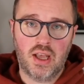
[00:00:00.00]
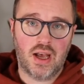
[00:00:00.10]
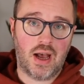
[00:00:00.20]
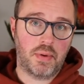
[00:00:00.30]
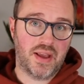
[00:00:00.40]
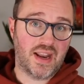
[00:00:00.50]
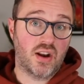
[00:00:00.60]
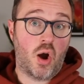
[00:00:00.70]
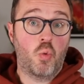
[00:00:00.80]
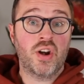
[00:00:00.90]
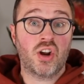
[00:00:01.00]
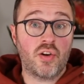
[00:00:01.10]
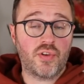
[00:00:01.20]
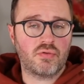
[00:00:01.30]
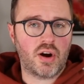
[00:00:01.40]
But again, I wouldn't go
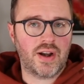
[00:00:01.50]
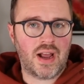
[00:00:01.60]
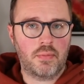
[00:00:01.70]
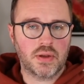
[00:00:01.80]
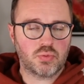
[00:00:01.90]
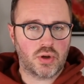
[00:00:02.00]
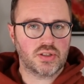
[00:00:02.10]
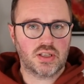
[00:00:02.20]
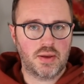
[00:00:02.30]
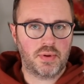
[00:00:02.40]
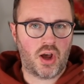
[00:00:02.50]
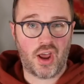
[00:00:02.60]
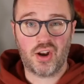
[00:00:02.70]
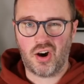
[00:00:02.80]
for it right now, but it's one to keep an eye on.